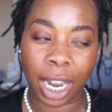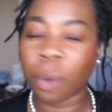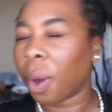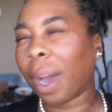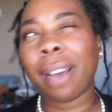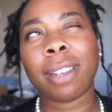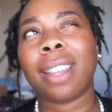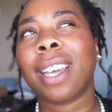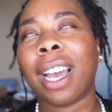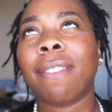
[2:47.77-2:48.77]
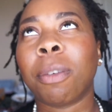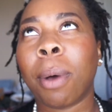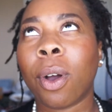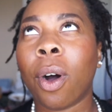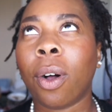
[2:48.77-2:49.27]
Oh no, I, have to, I think I have to
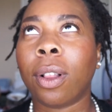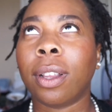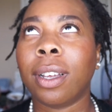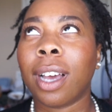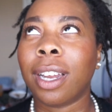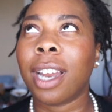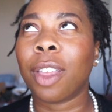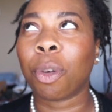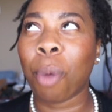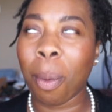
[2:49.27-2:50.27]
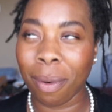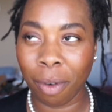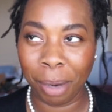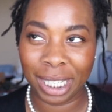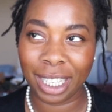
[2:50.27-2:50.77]
call another appointment for
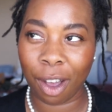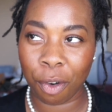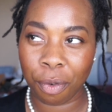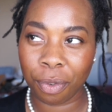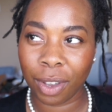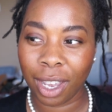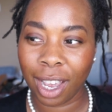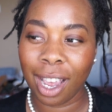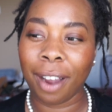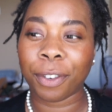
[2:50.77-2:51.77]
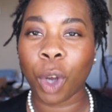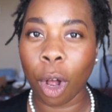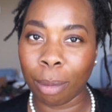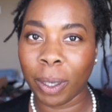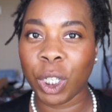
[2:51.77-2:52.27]
myself. I have to
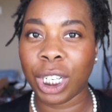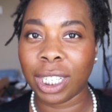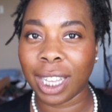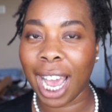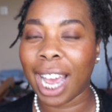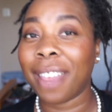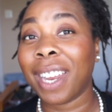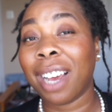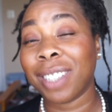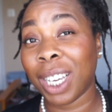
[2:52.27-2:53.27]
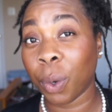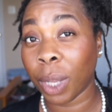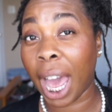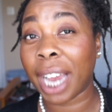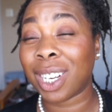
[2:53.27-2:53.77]
call about changing that, and then I have to get
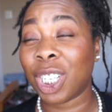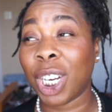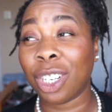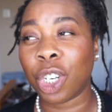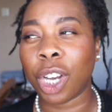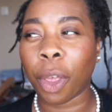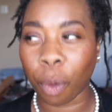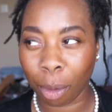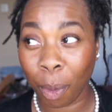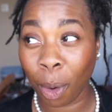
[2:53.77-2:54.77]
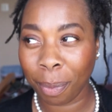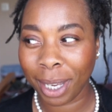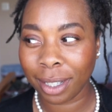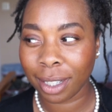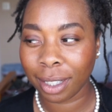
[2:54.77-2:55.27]
online to change another
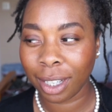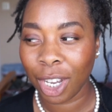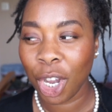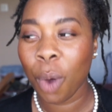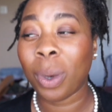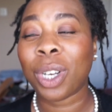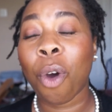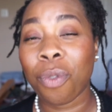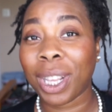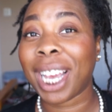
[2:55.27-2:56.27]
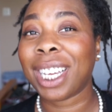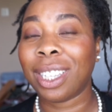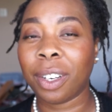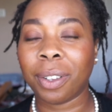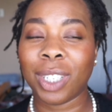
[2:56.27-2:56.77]
appointment, which hopefully I can
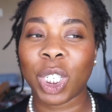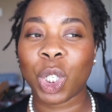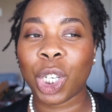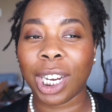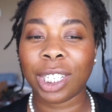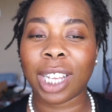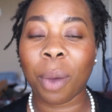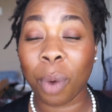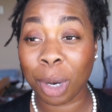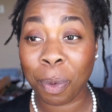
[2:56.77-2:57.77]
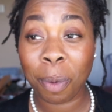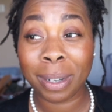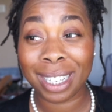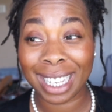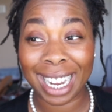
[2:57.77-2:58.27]
literally just change that one
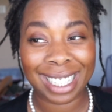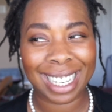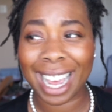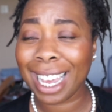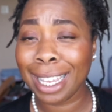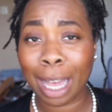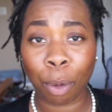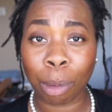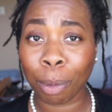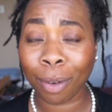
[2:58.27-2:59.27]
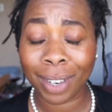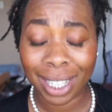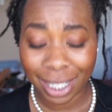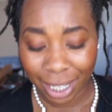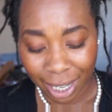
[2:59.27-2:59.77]
appointment to the next day. That would be perfect.